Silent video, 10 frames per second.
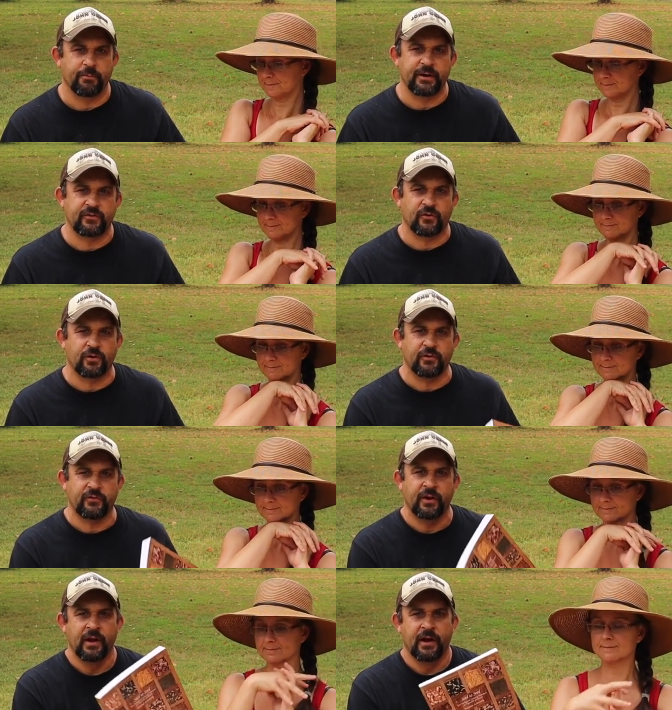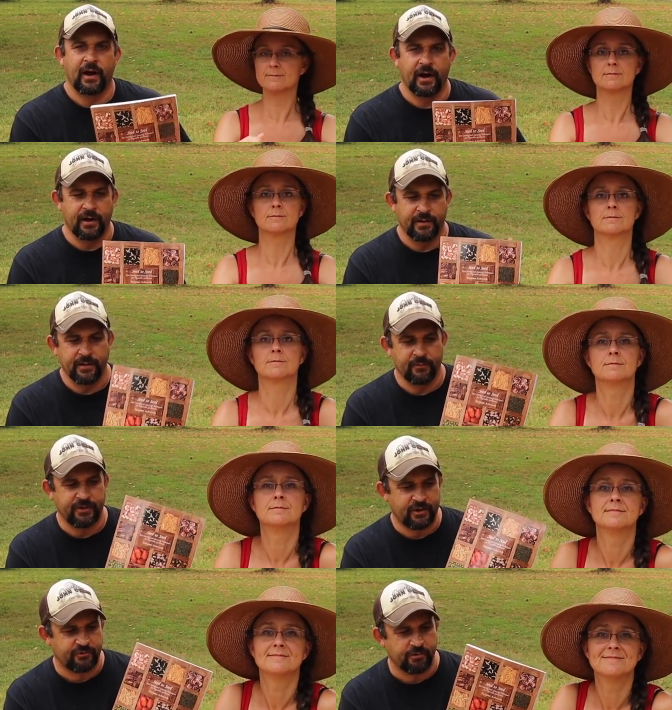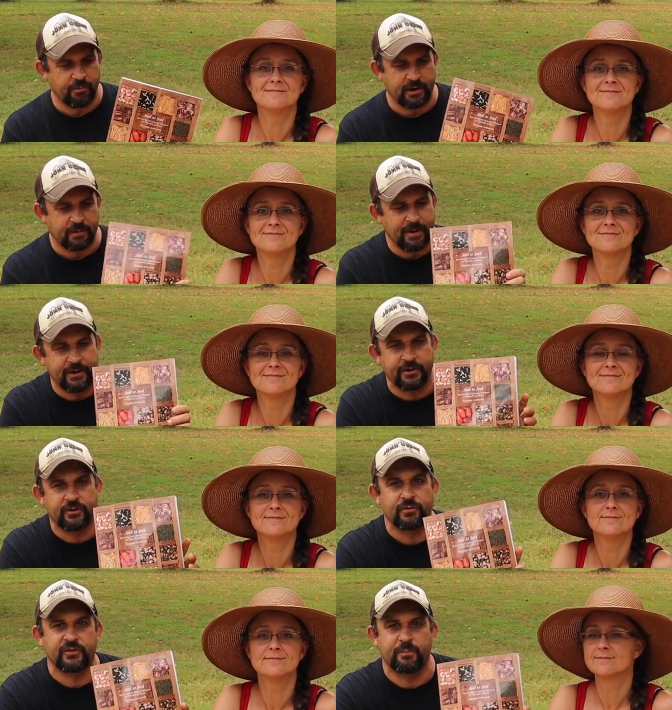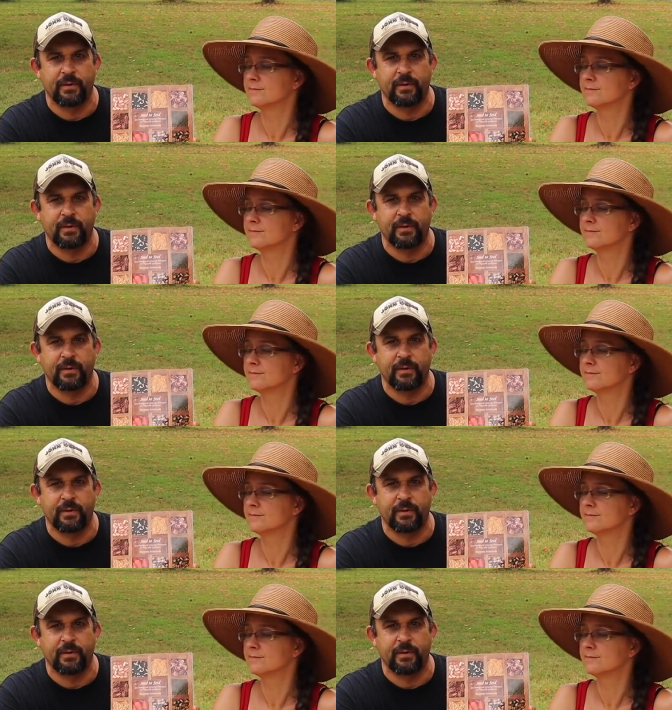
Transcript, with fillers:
Speaker 1: resource. Uh, it was actually recommended to us